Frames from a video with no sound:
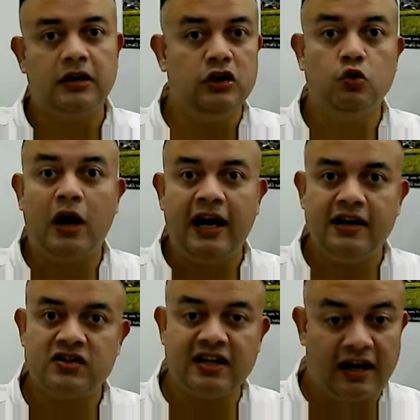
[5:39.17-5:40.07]
a
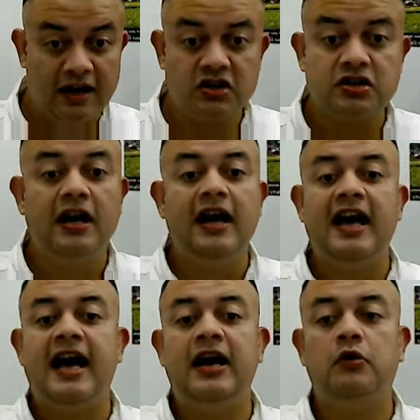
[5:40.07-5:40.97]
ui is english
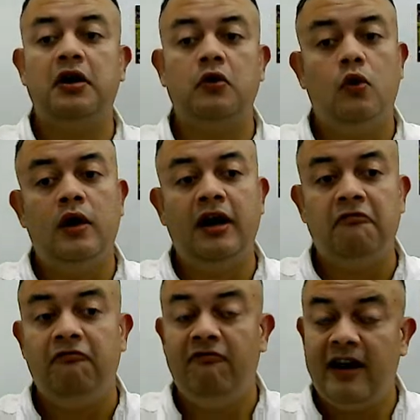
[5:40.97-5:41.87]
and you can go
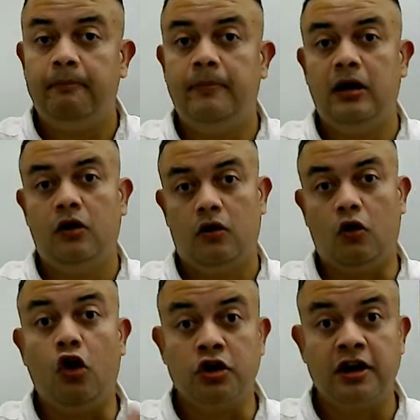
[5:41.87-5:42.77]
a web
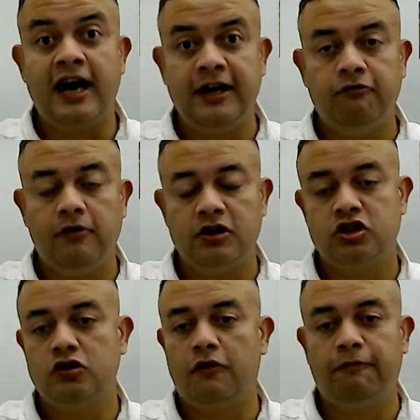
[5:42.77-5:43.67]
online
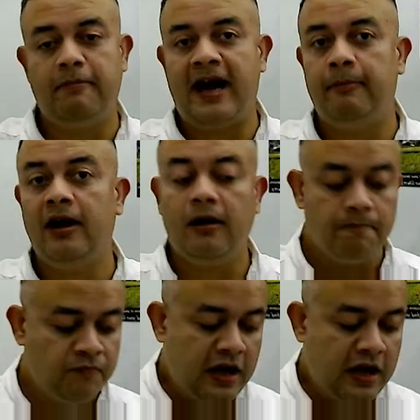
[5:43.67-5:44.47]
version of PAML